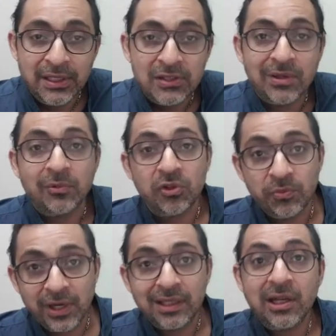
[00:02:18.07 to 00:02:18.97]
So I'm going to
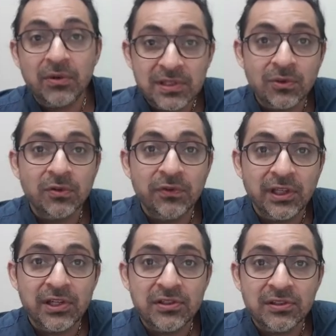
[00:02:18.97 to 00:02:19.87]
break down this
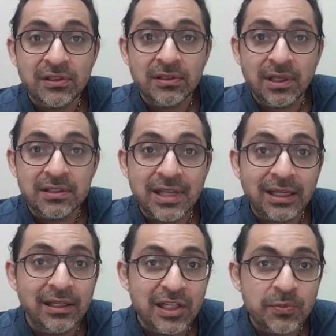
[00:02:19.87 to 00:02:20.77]
notification and
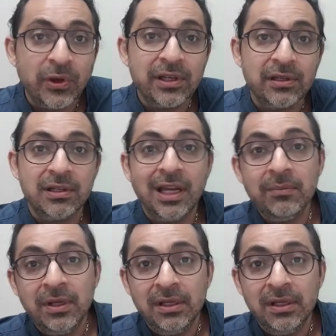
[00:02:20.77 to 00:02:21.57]
tackle each point at a time